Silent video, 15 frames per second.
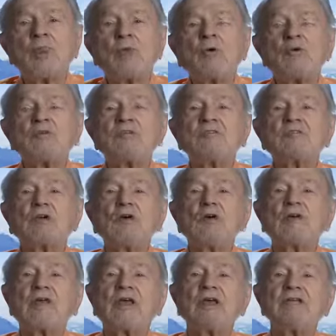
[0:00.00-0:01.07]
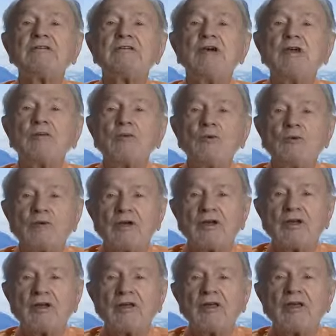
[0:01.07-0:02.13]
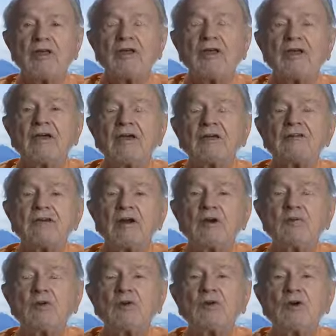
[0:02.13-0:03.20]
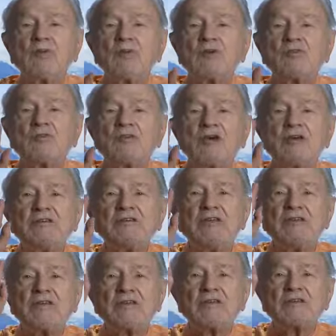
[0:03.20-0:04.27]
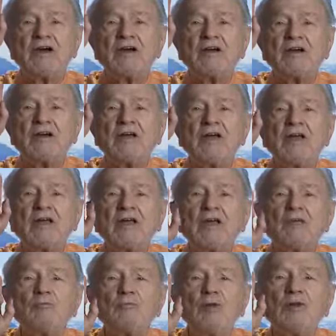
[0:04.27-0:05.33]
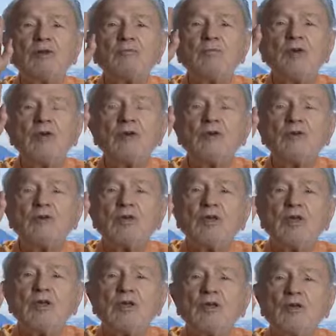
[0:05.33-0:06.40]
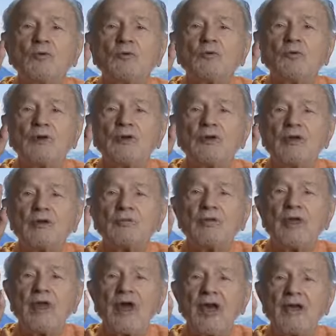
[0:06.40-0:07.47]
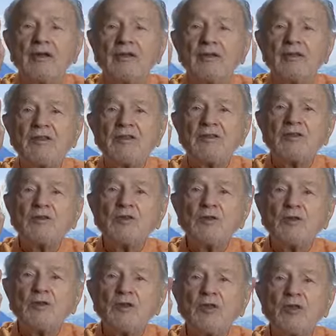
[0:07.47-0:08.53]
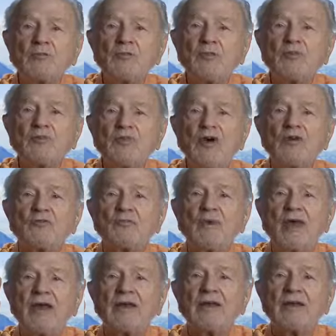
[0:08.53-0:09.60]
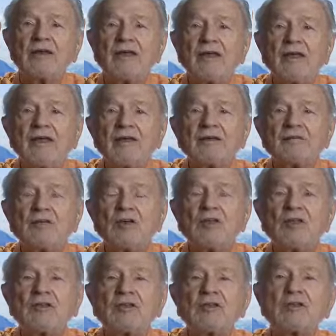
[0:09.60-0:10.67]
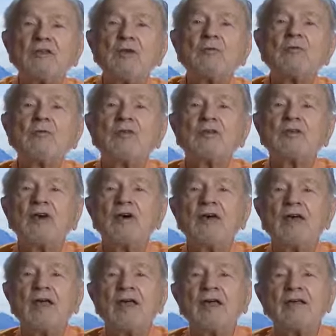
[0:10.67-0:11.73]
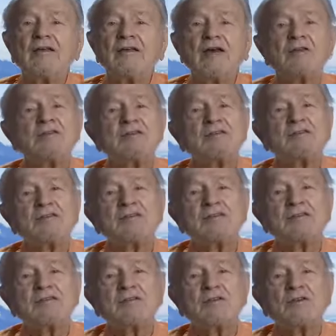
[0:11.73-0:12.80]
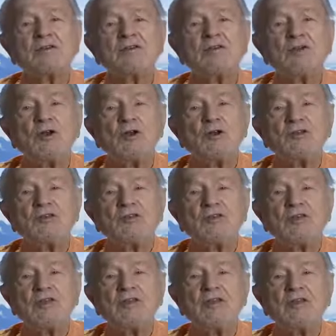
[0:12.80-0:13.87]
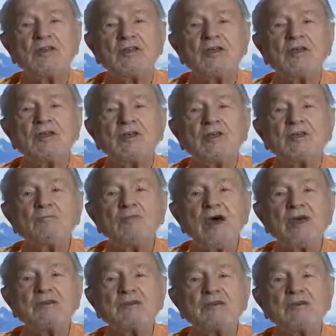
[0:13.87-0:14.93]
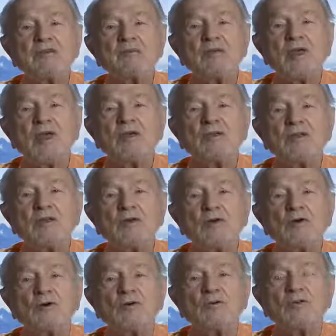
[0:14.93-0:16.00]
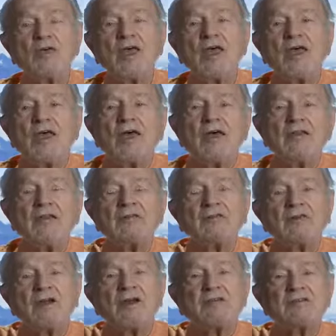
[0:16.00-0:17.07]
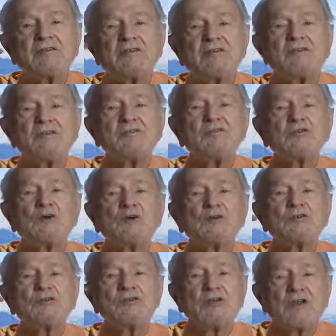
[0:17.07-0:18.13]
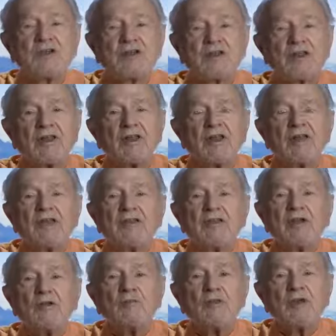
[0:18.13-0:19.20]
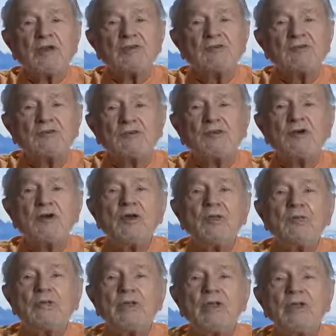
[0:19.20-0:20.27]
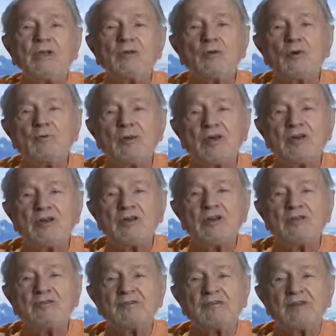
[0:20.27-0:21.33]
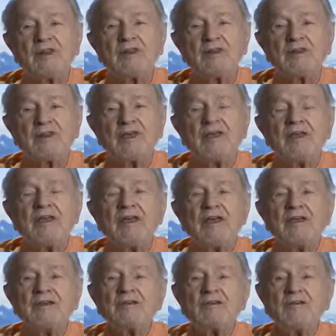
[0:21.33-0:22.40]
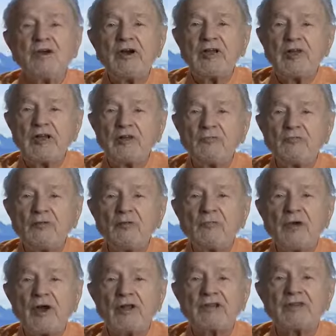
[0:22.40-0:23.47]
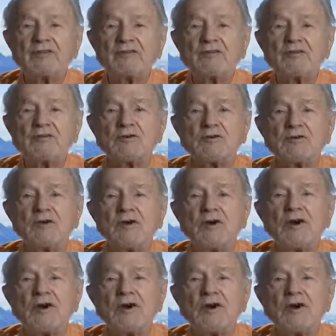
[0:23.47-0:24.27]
which is called Kechari Mudra. Kechari Mudra means raising the tongue, but you put it behind the soft palate so that the tip of the tongue touches certain nerves in the passages behind the nose. And this creates a certain short circuit that brings you into a meditative state. And it's a very helpful practice to